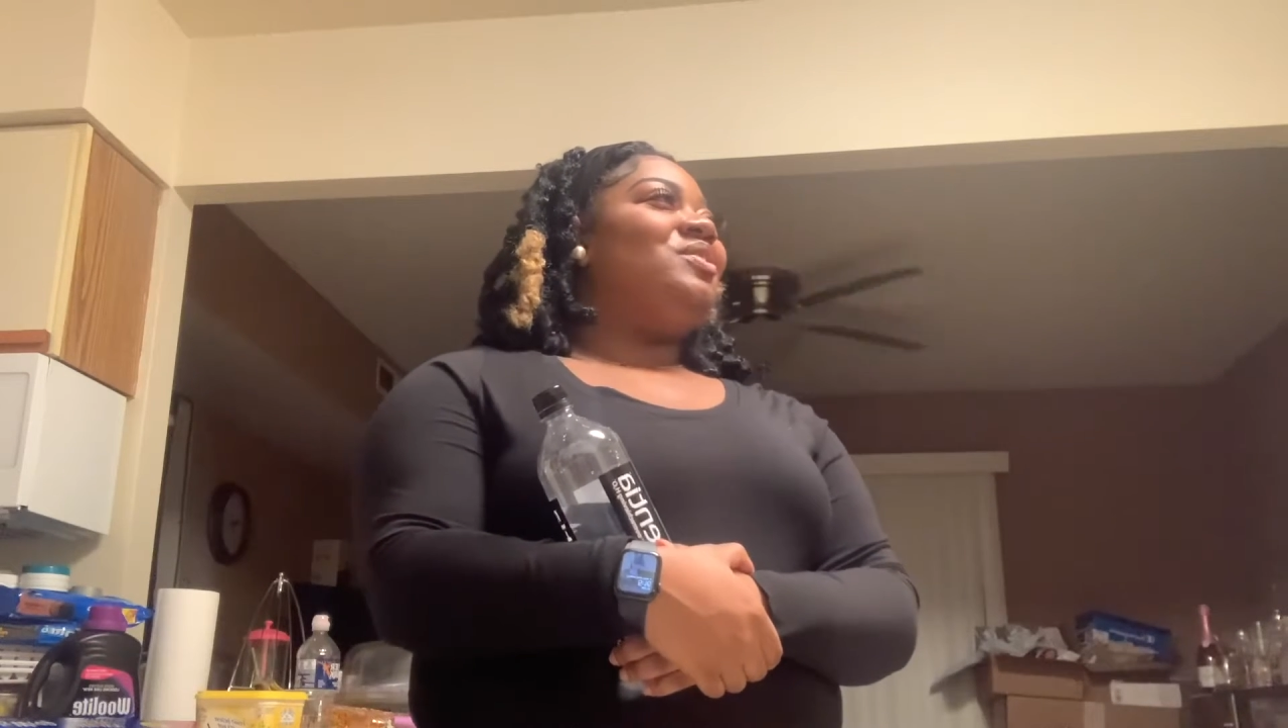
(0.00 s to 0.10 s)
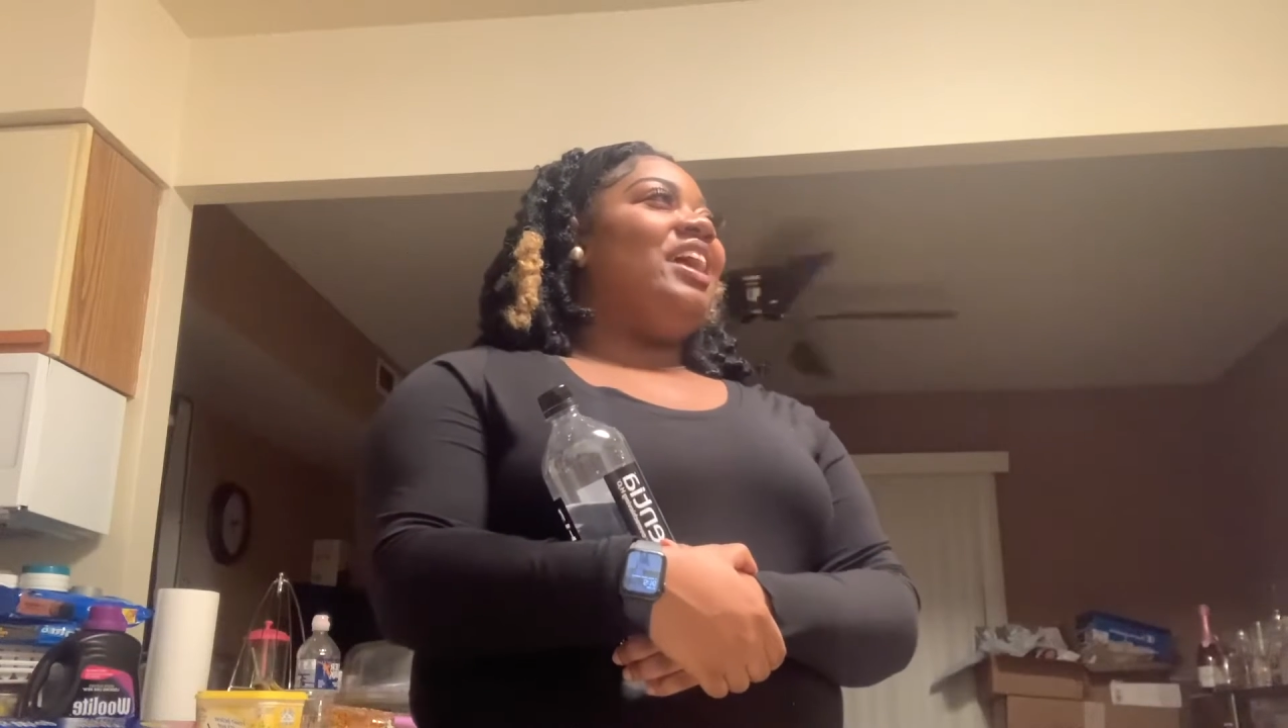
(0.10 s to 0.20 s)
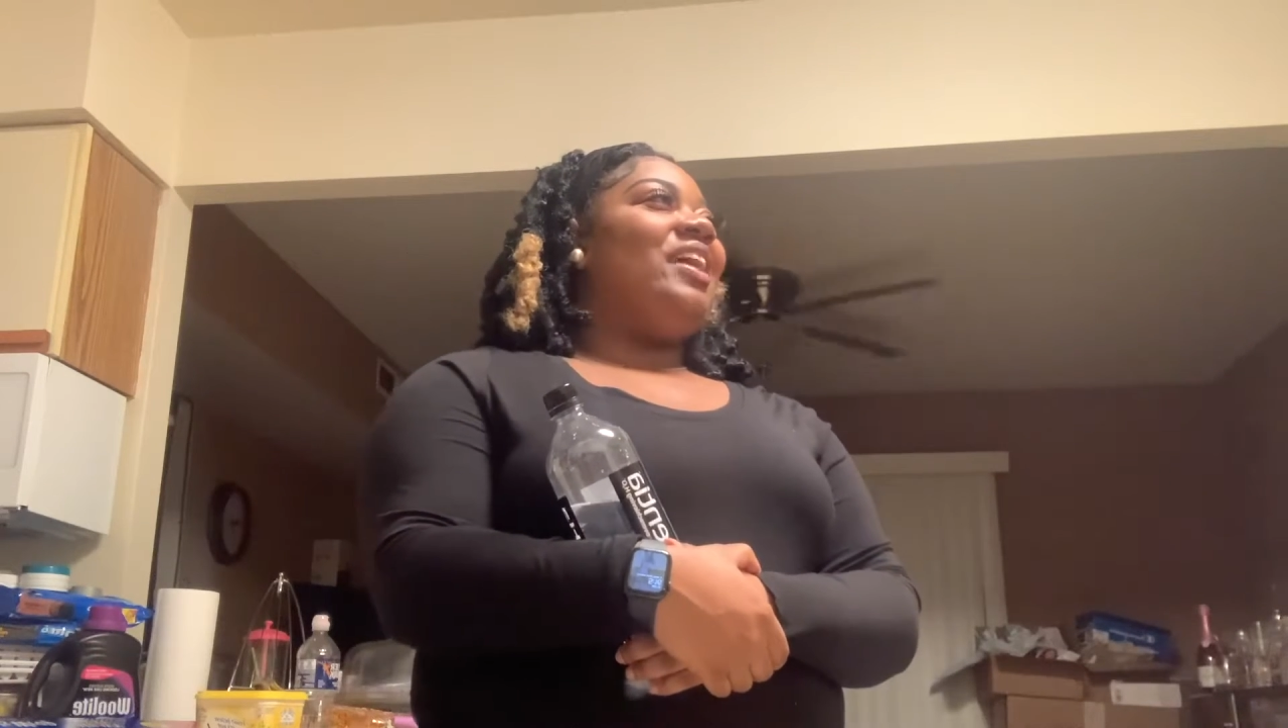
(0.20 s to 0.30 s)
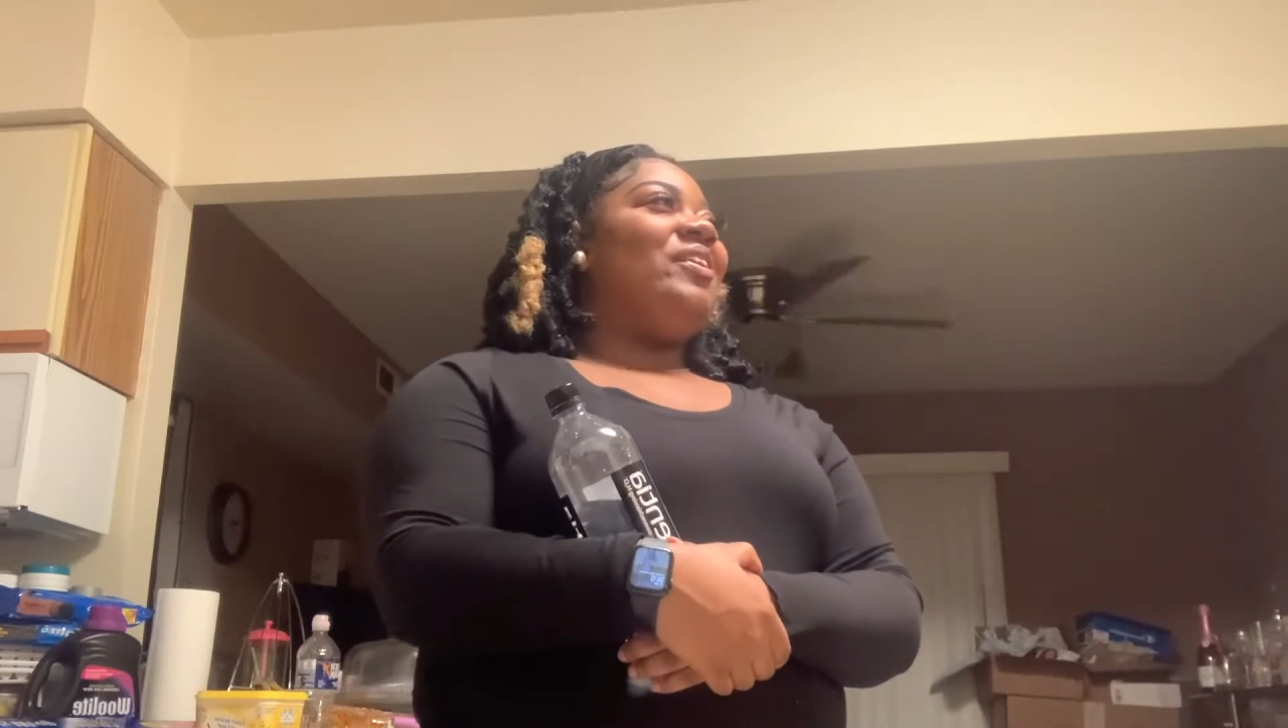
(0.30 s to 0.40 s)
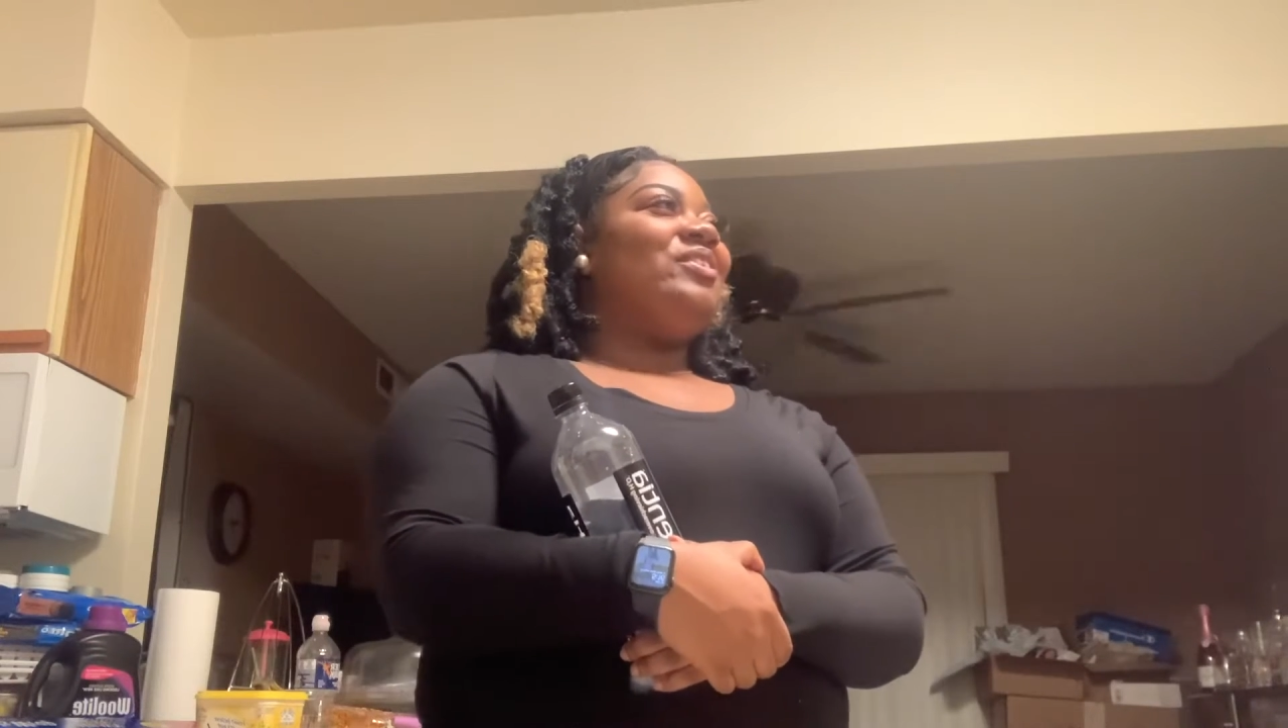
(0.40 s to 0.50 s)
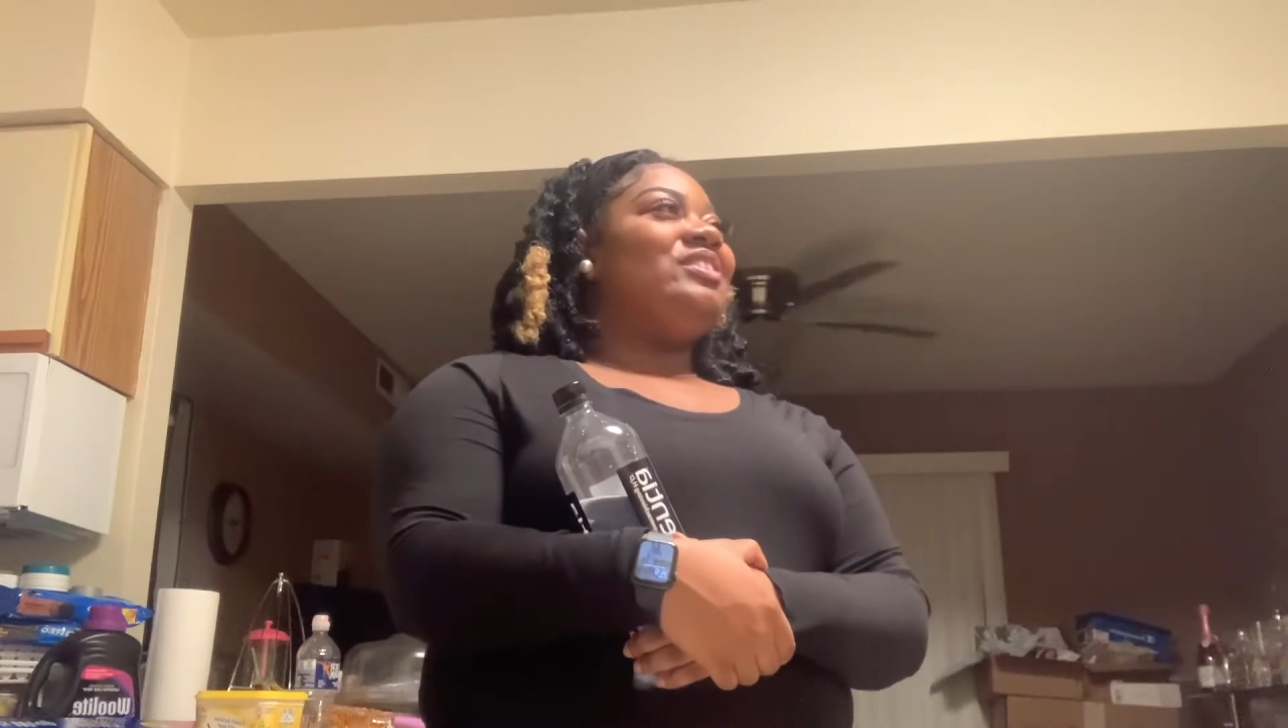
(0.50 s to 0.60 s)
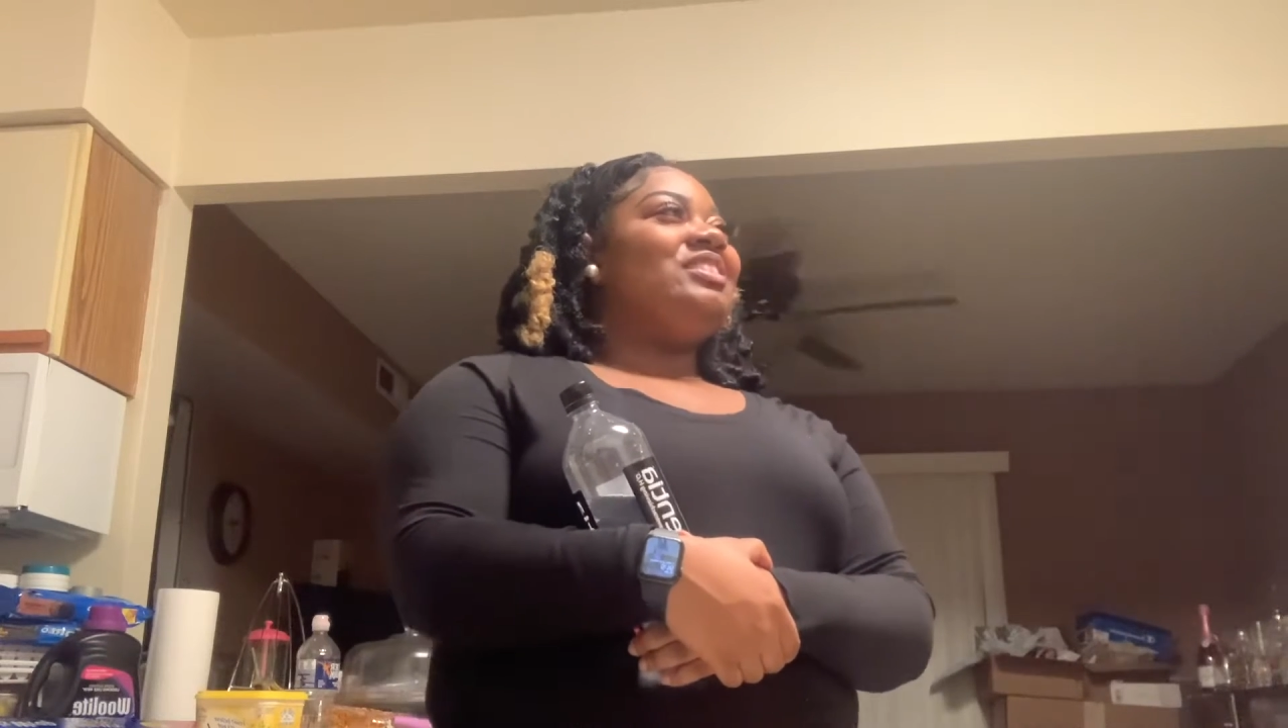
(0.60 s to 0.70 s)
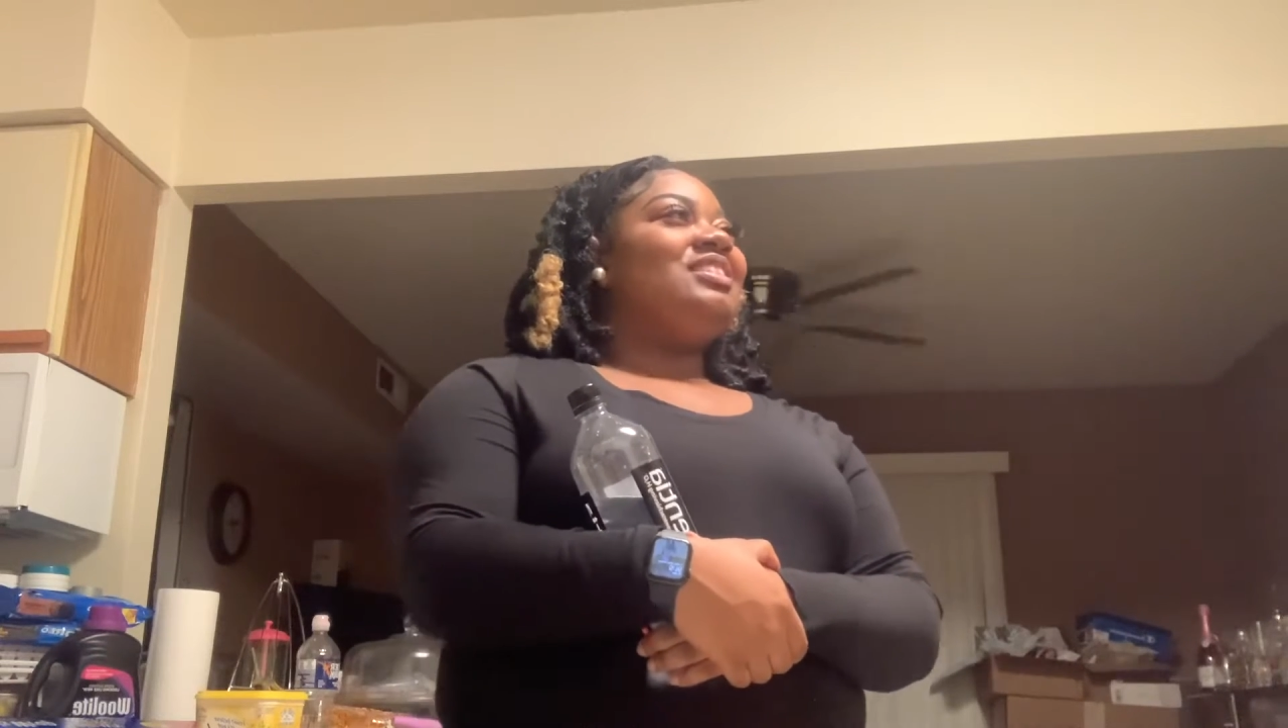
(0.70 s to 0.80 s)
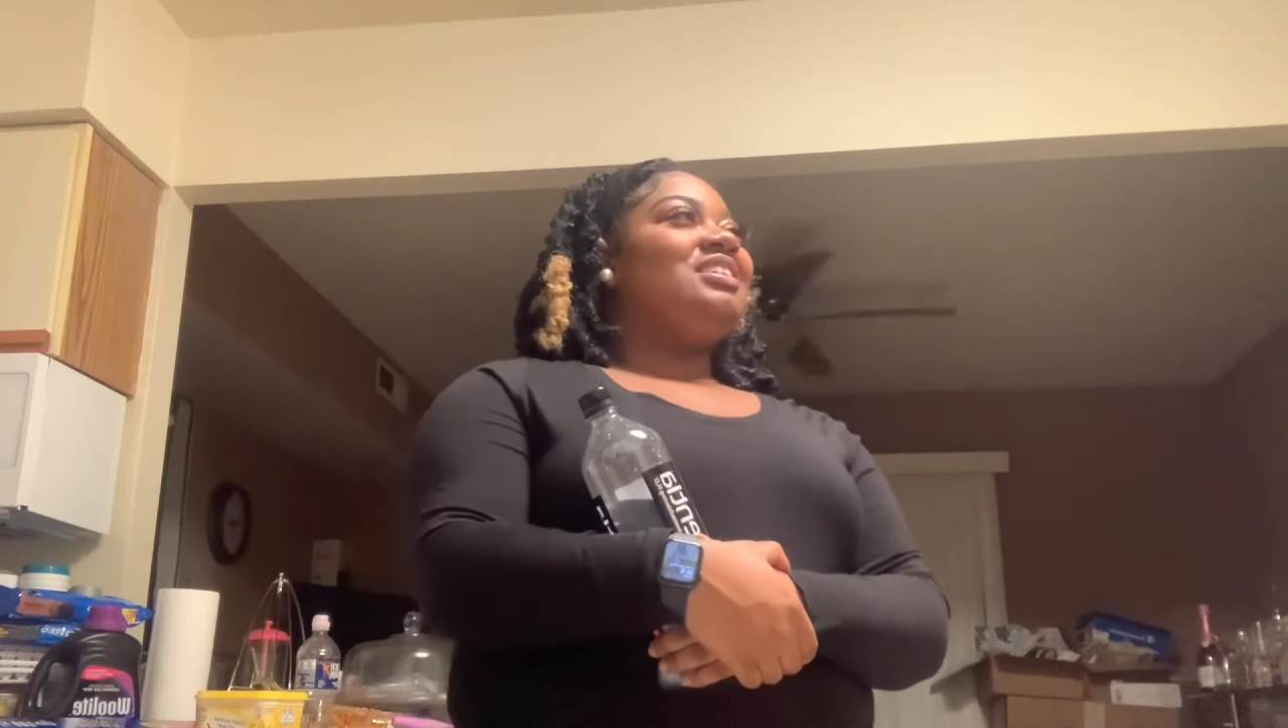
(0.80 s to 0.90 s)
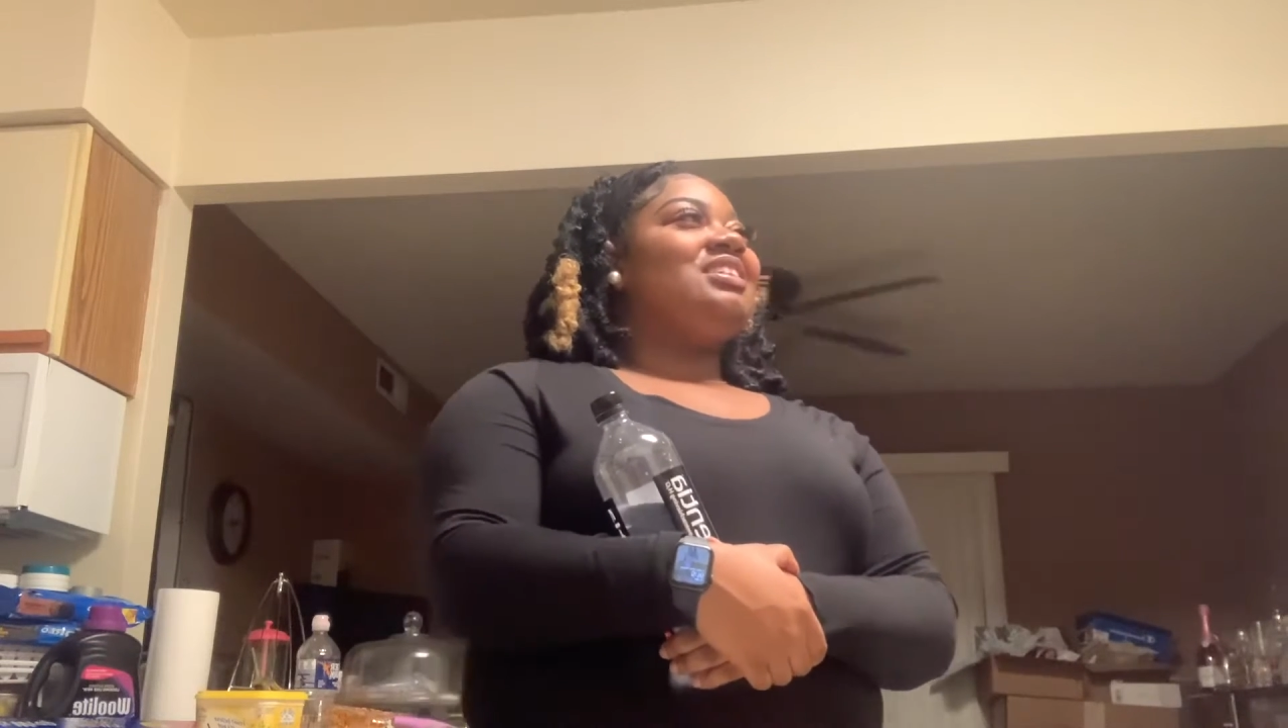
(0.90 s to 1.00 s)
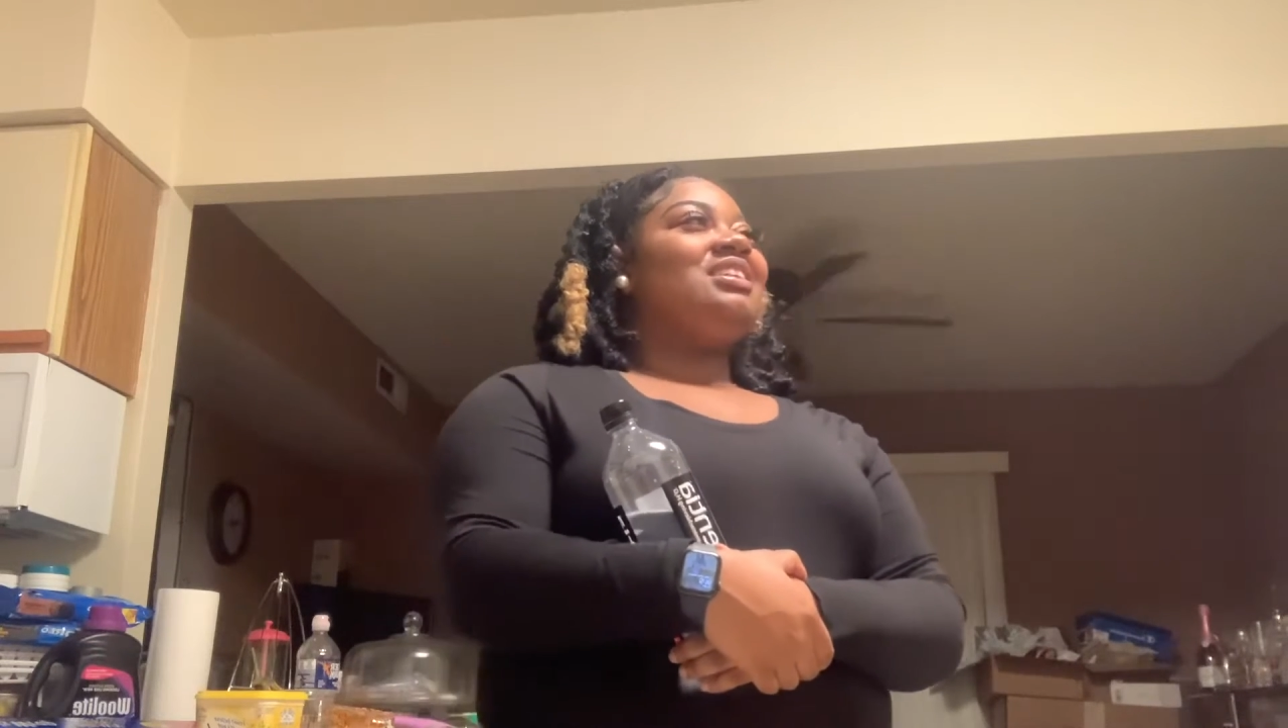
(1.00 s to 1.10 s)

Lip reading: down.